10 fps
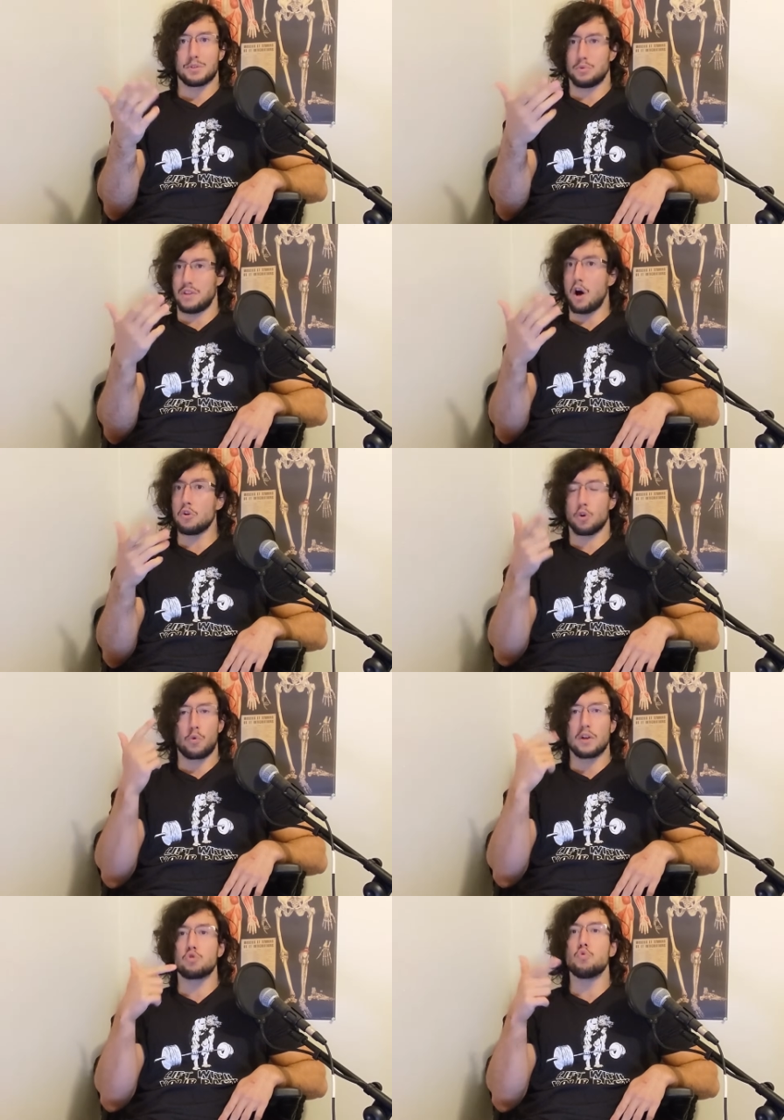So now you're
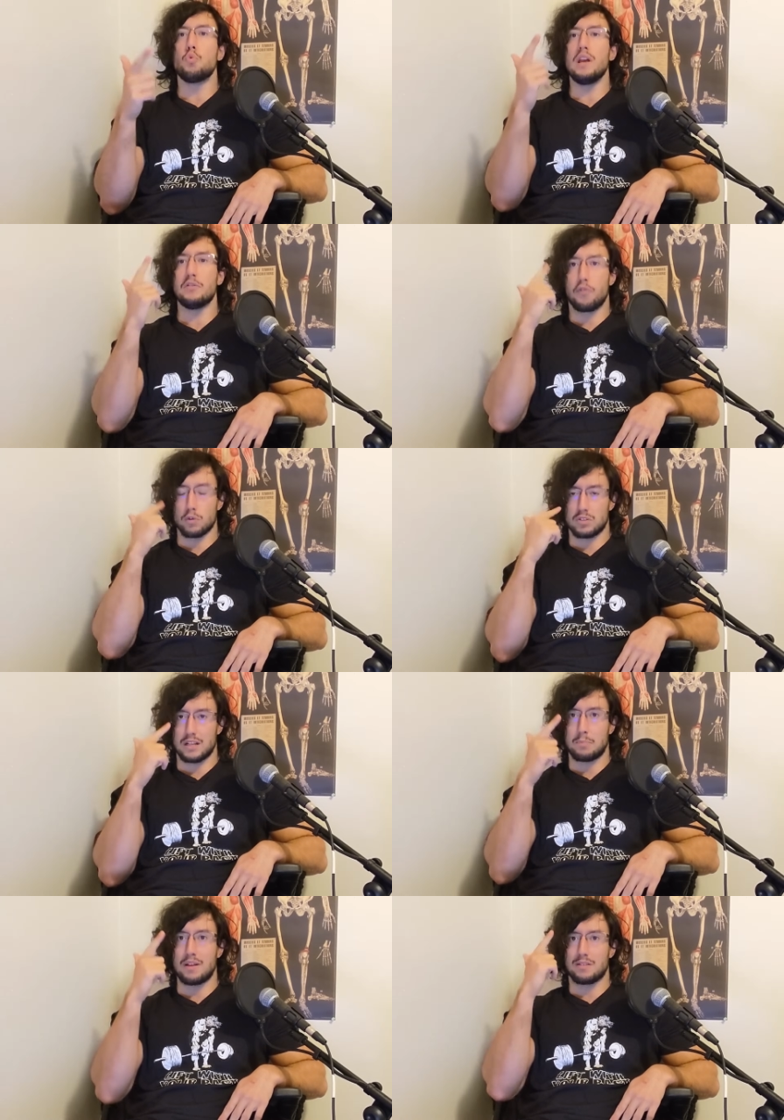going to reinforce
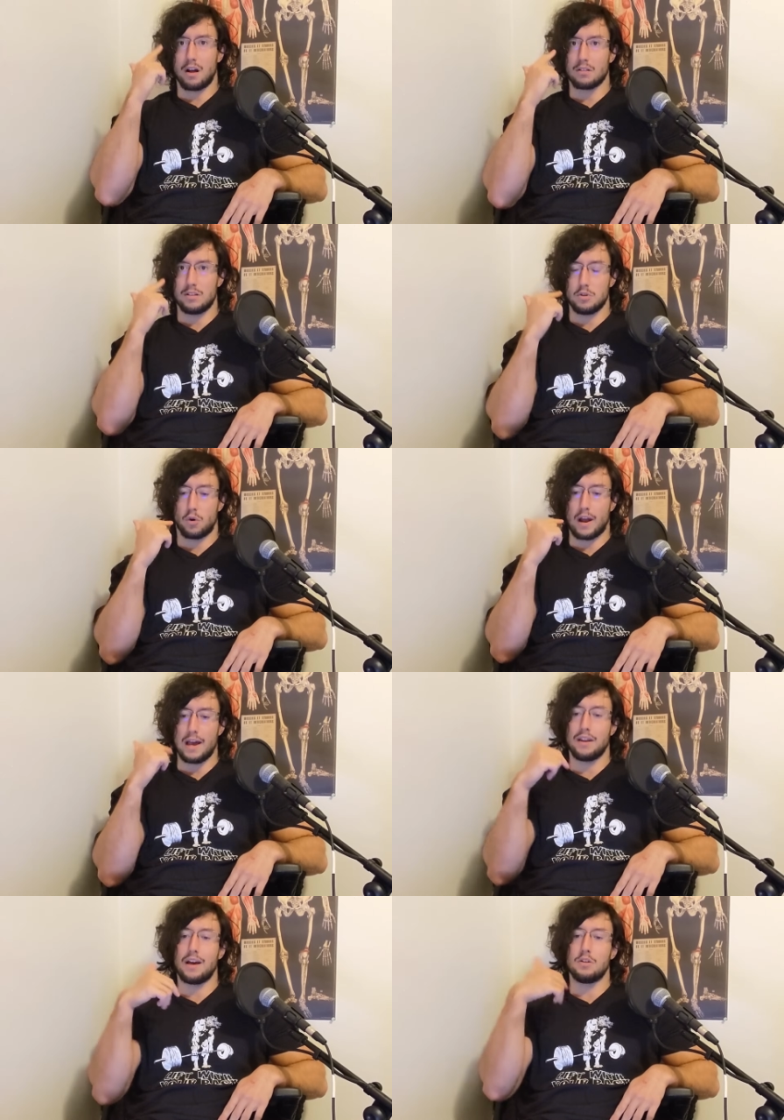that mentality in your
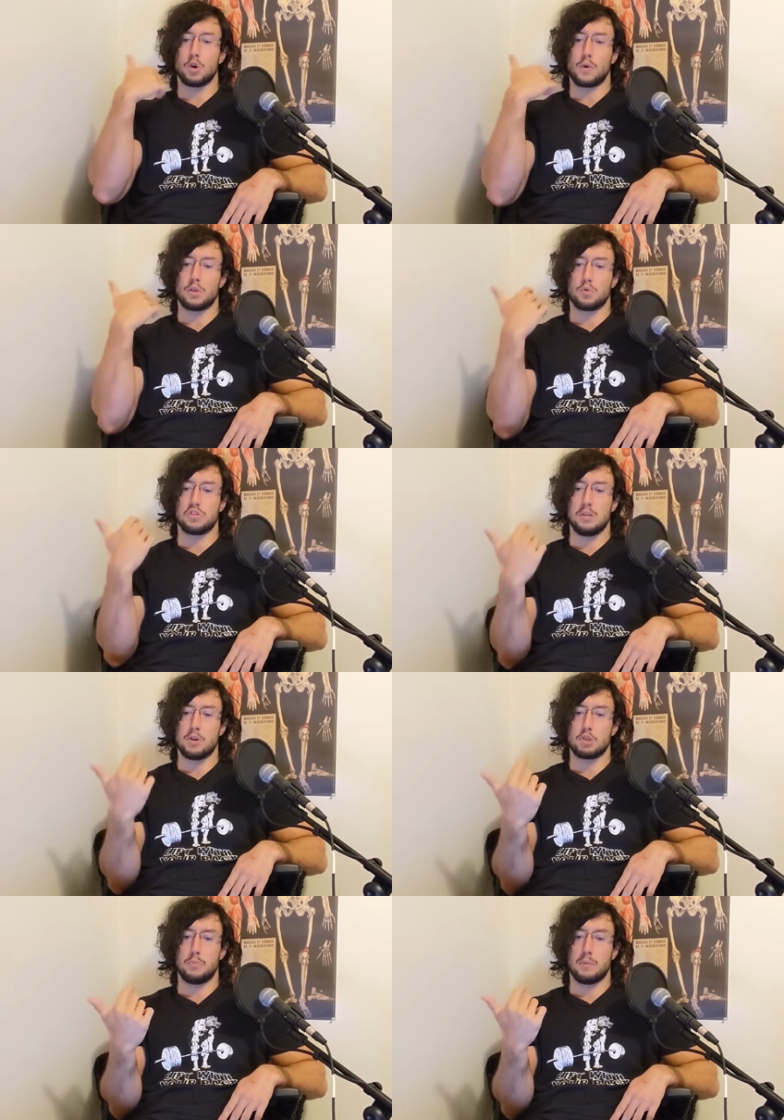head and you're going to see
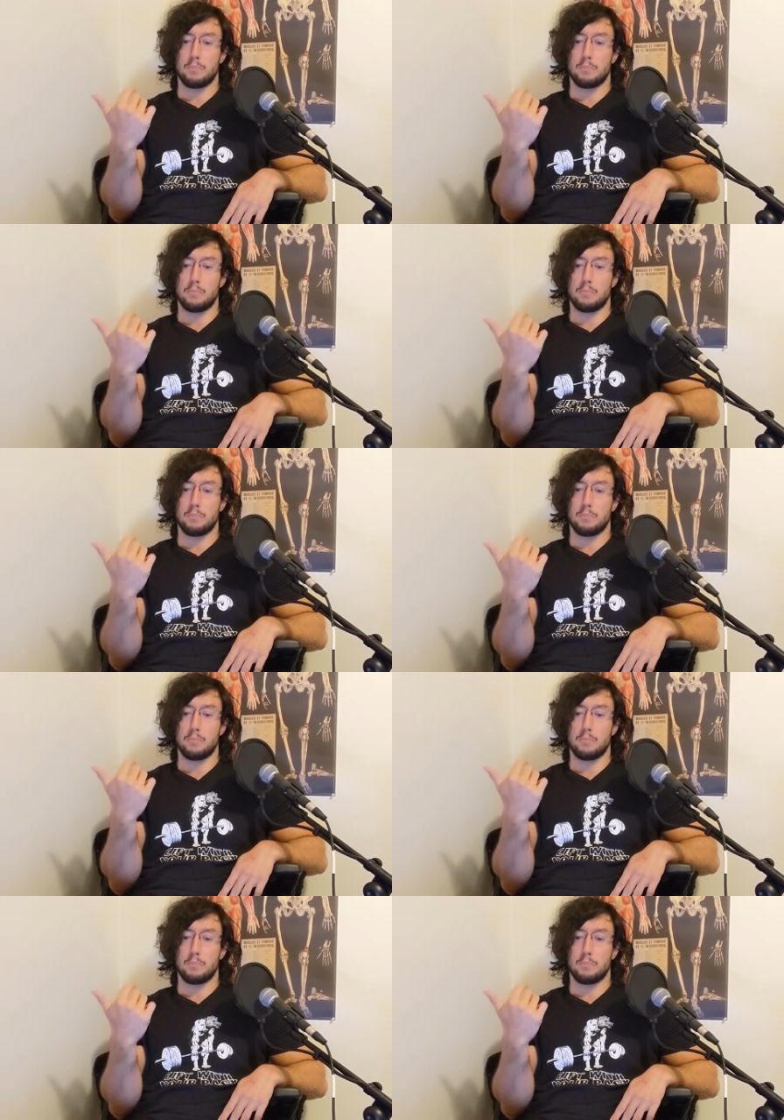much,